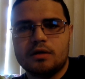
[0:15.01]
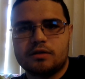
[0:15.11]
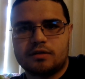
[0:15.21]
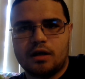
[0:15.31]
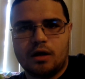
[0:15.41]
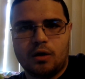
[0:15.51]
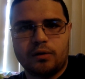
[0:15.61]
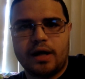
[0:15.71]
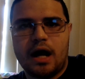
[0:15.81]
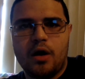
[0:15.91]
So
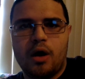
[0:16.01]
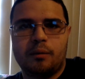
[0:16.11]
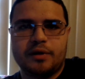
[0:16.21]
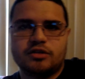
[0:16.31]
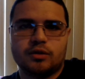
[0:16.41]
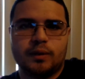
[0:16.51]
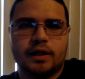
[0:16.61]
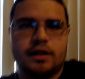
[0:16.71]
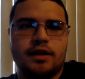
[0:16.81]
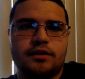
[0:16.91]
now I'll be doing
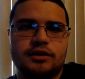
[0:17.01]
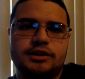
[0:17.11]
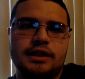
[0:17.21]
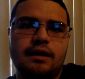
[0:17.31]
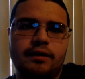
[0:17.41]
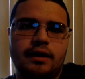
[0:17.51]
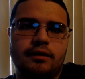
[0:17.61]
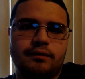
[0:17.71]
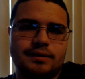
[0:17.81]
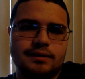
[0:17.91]
another shout
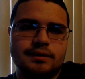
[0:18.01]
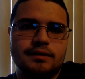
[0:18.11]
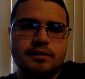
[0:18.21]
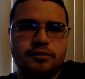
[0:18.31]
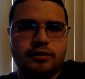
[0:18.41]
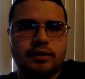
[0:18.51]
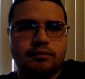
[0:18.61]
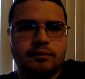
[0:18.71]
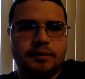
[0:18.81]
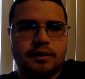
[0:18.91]
out for
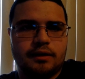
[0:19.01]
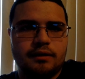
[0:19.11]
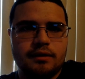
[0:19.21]
everybody.